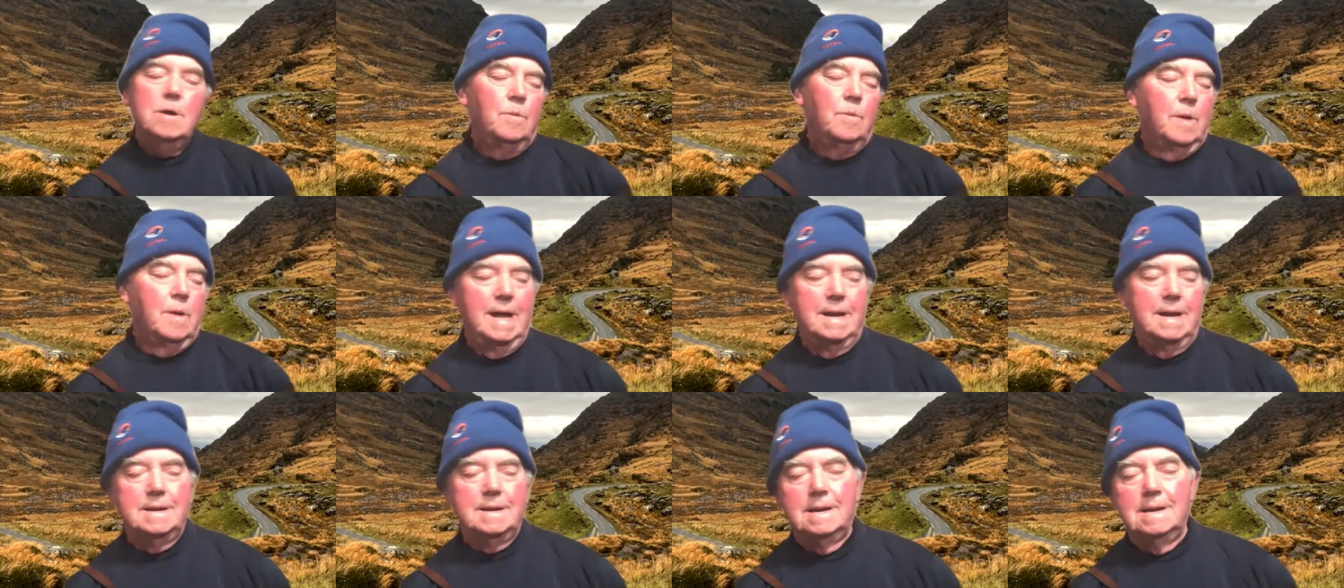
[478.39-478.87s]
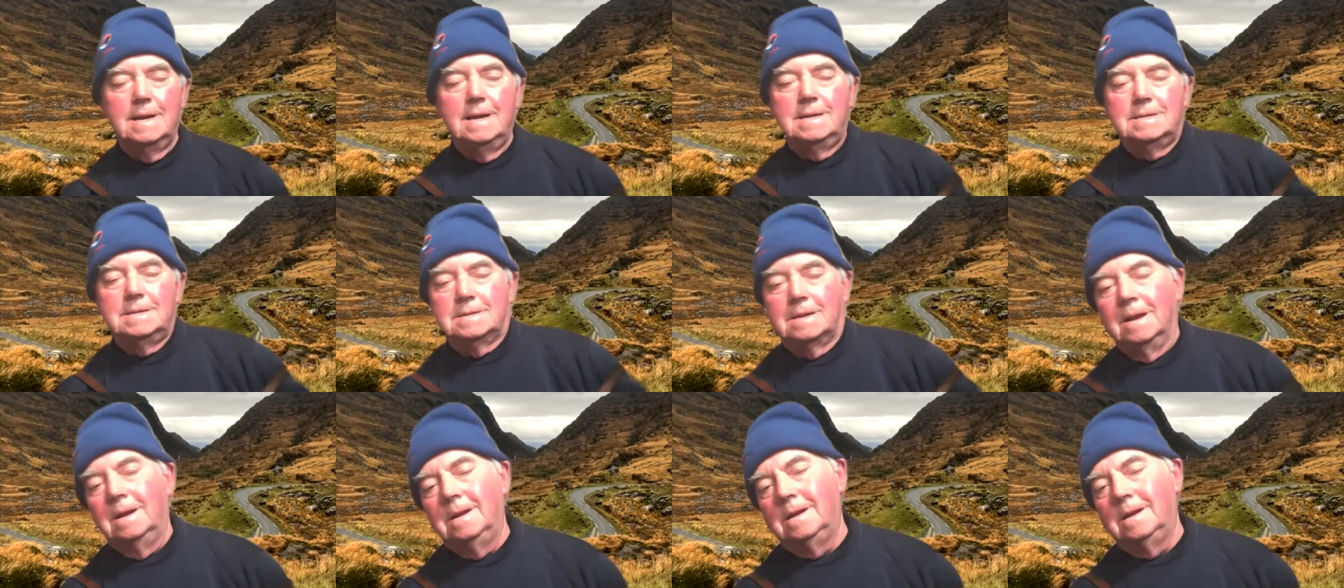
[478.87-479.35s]
for the
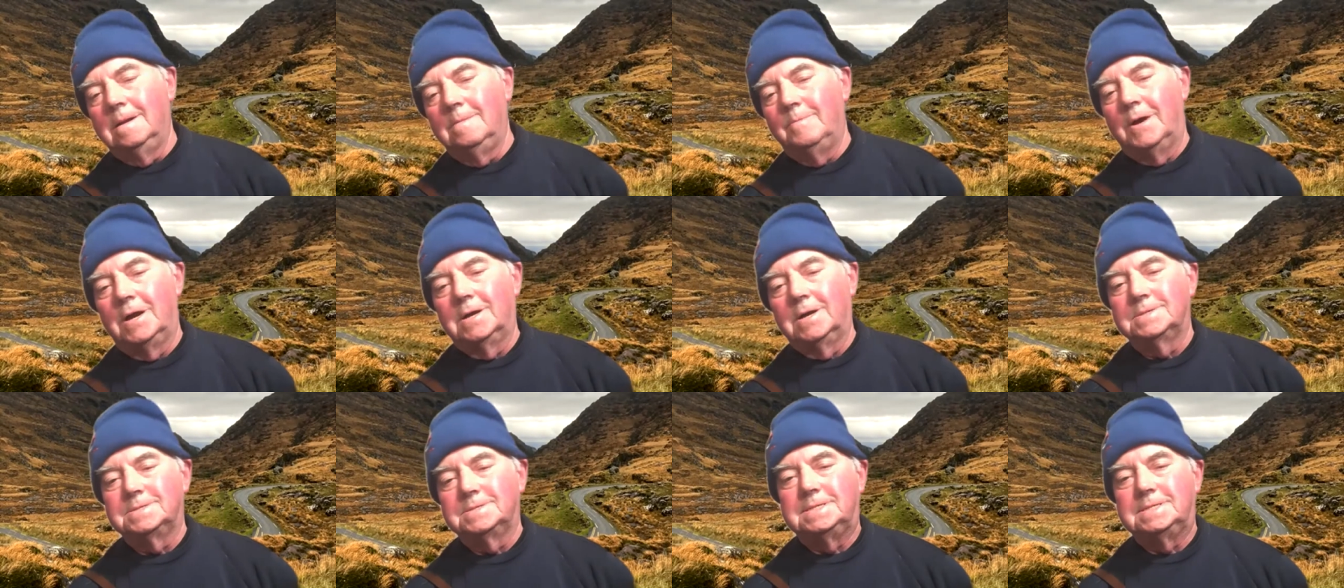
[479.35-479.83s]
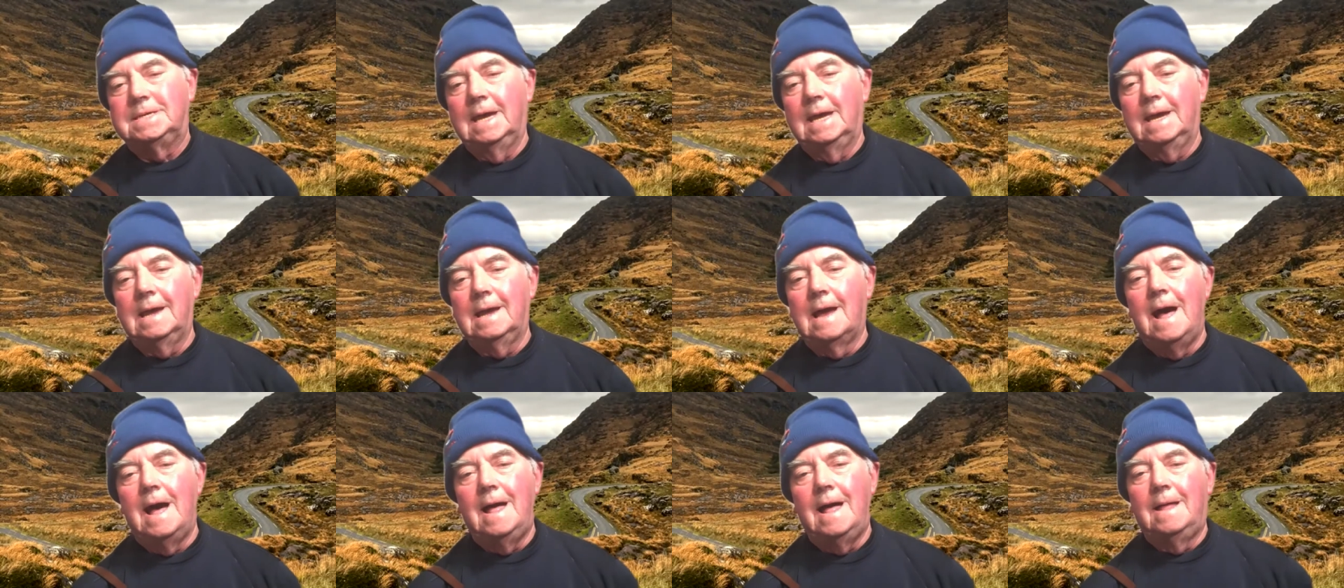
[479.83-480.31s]
little
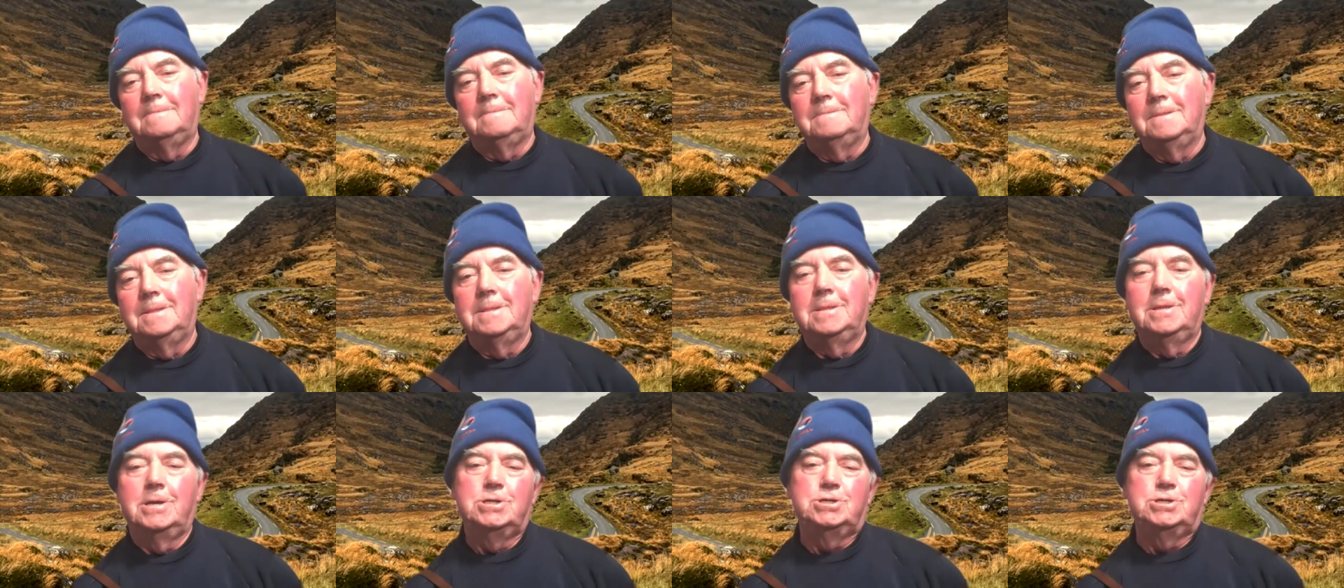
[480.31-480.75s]
boxing on the